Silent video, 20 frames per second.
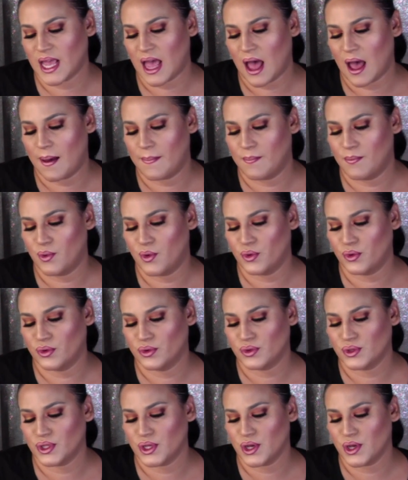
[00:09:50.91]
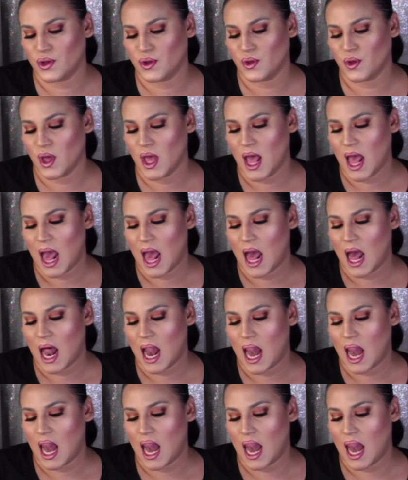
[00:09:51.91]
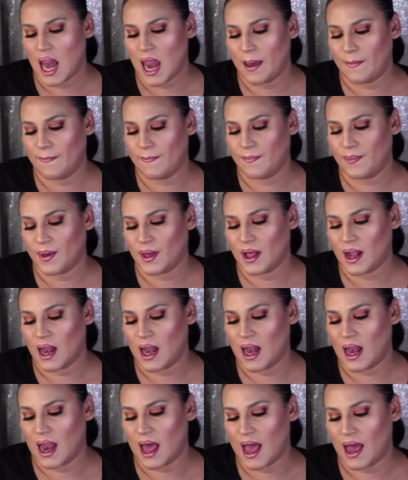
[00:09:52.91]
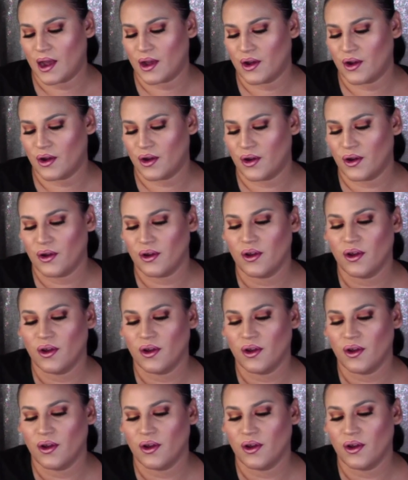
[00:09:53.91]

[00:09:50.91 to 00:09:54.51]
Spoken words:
Abruzzo Lip Lacquer.